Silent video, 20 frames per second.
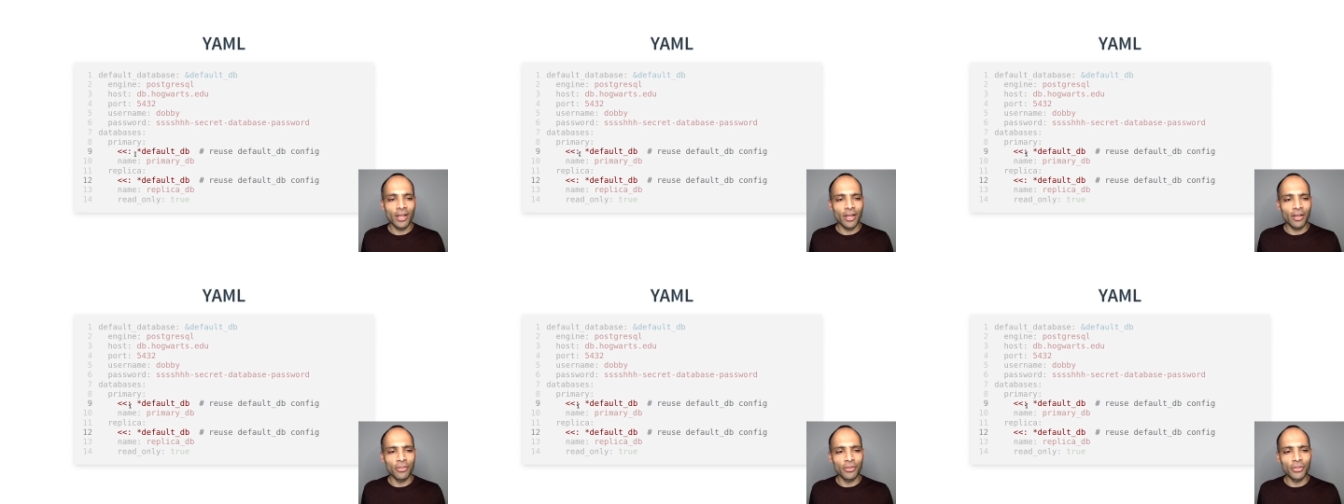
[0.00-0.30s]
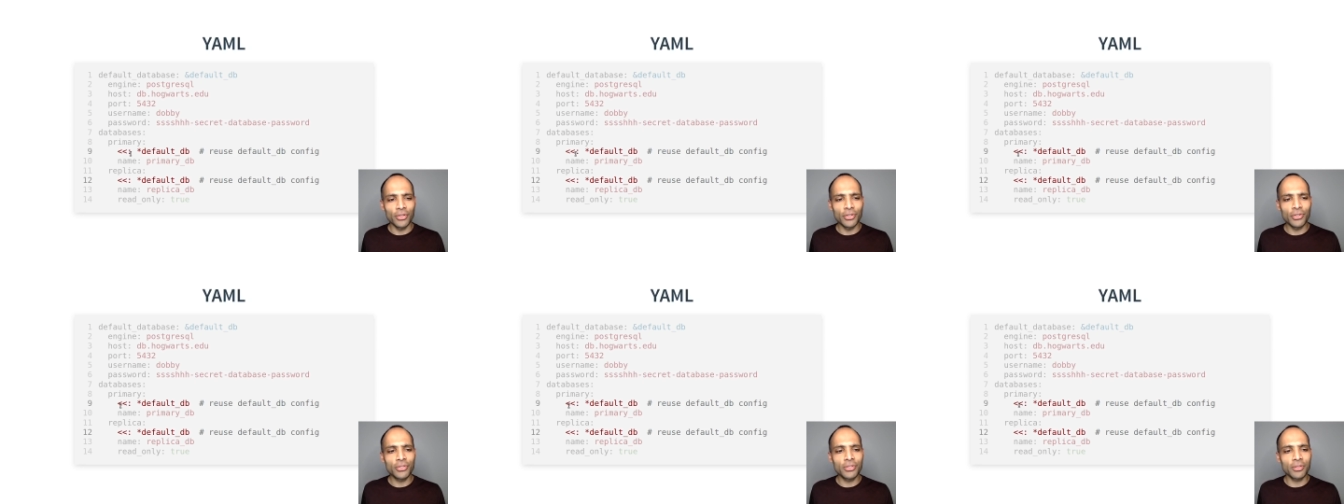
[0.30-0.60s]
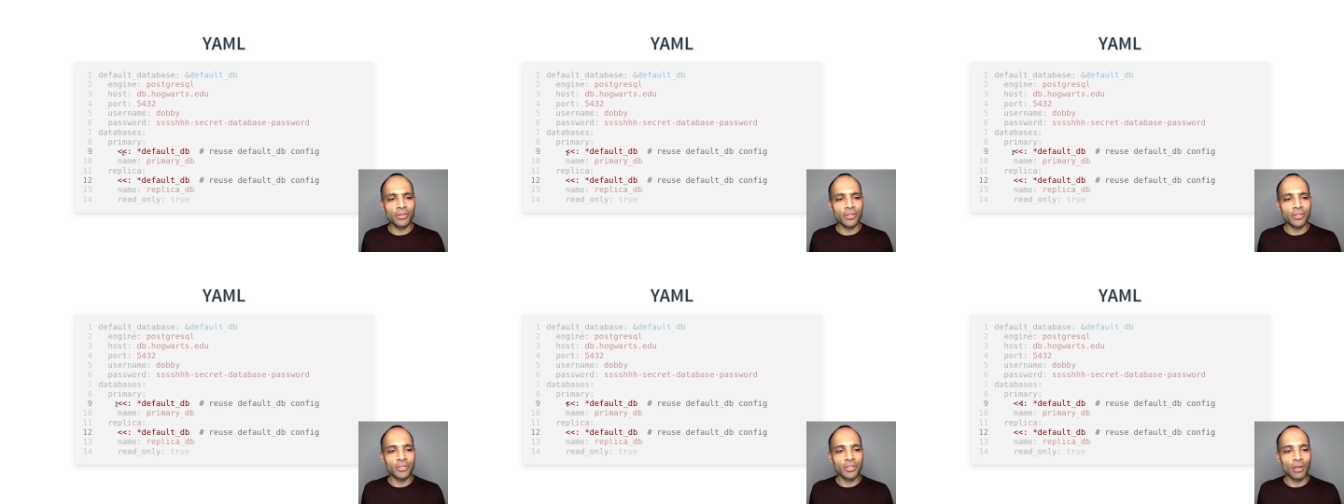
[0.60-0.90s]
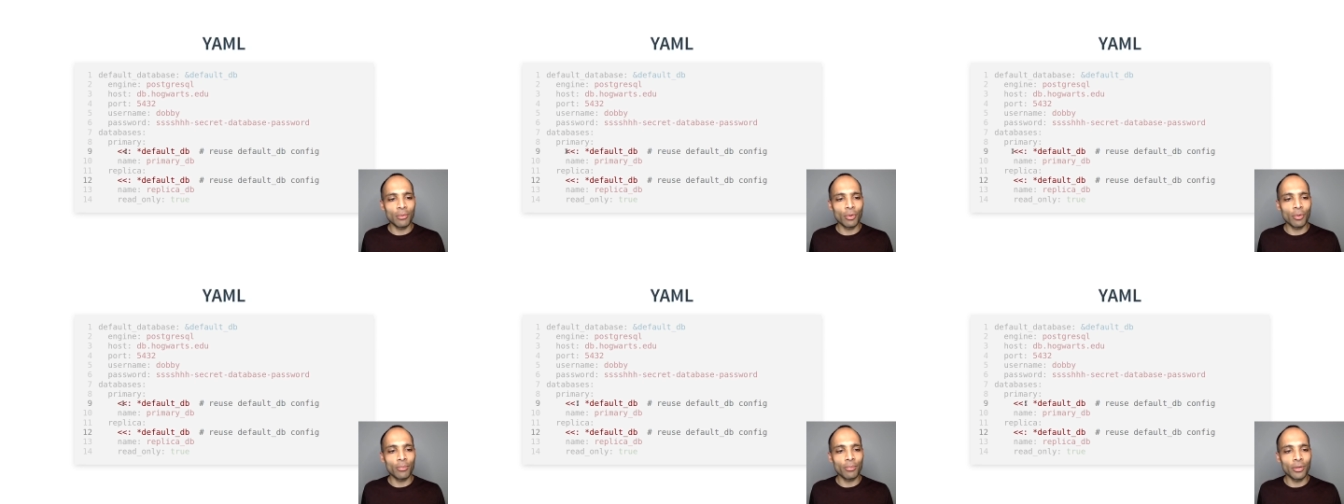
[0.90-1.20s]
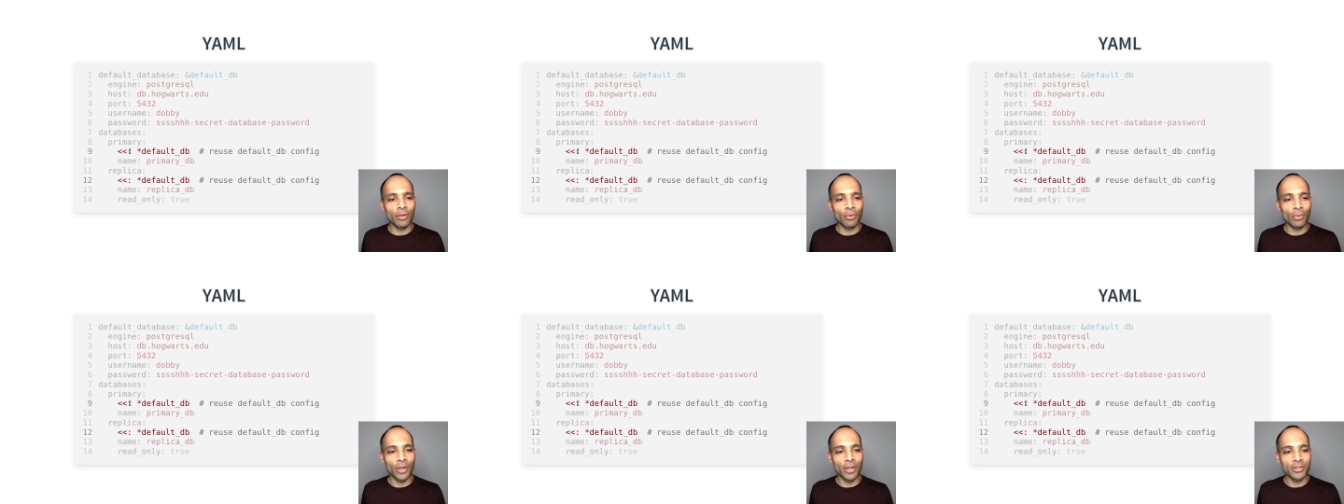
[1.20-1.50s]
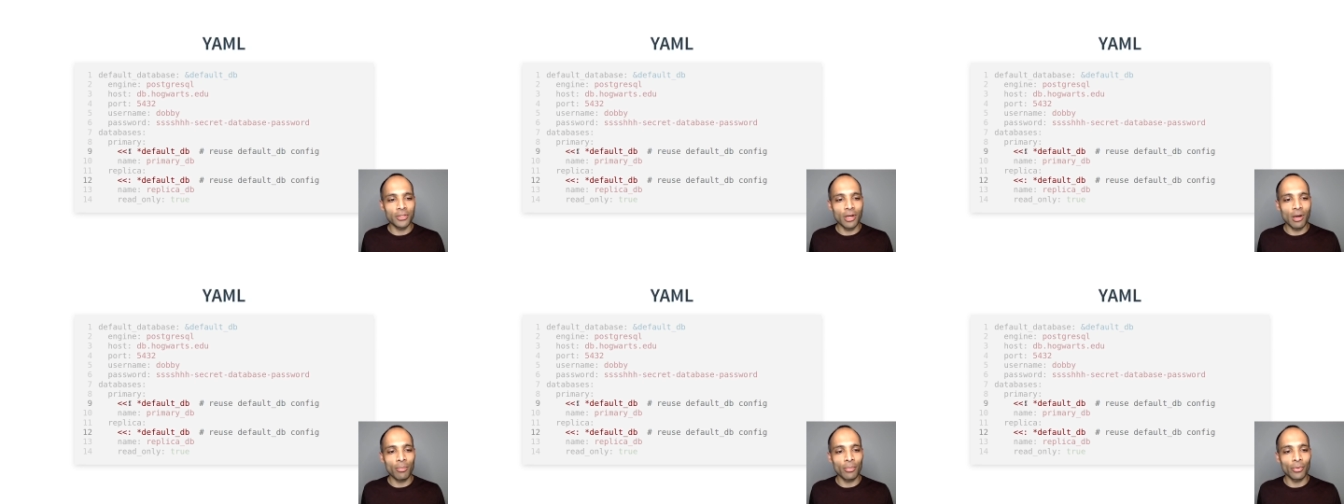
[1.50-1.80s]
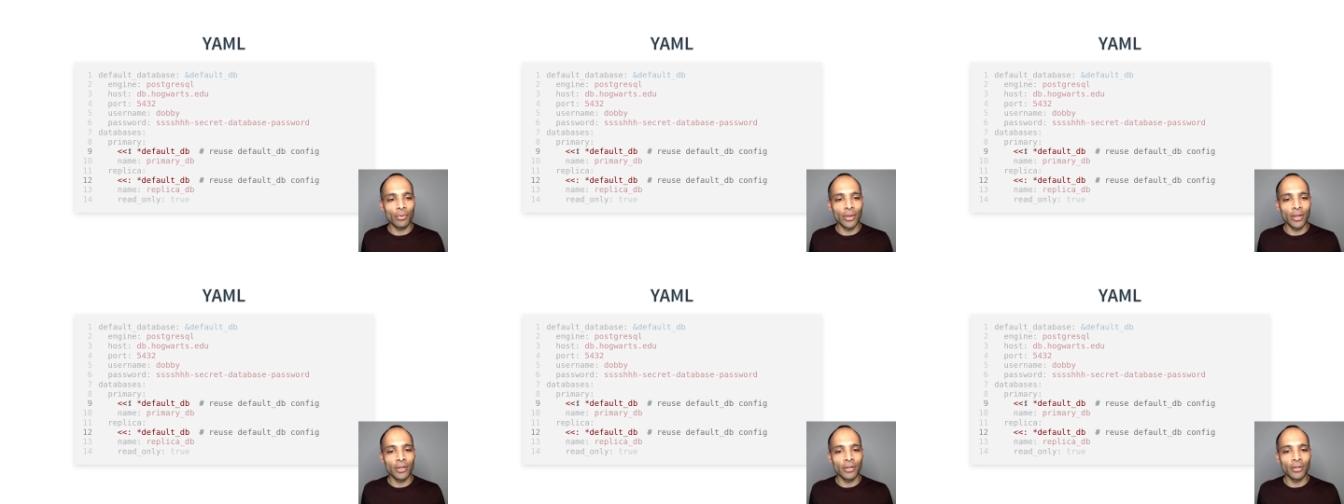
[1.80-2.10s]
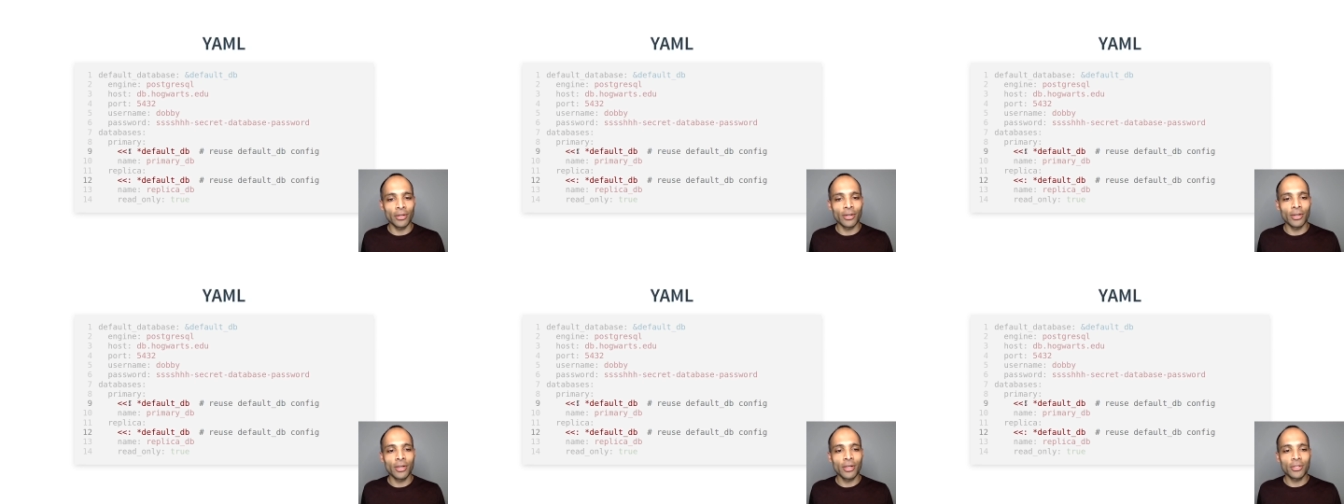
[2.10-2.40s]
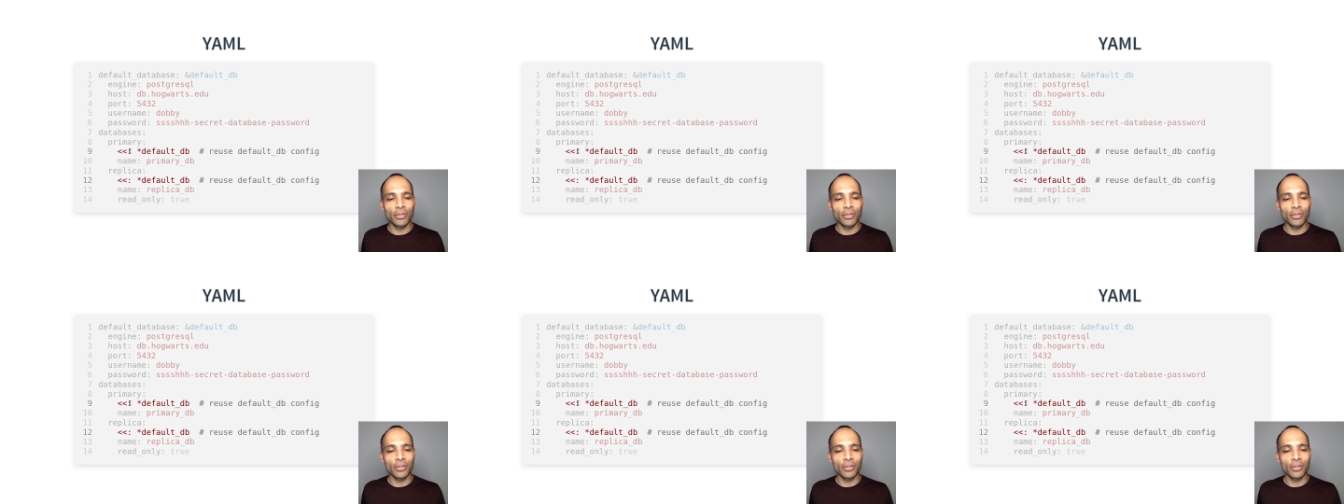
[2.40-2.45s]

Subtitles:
and they're using this double bitwise operator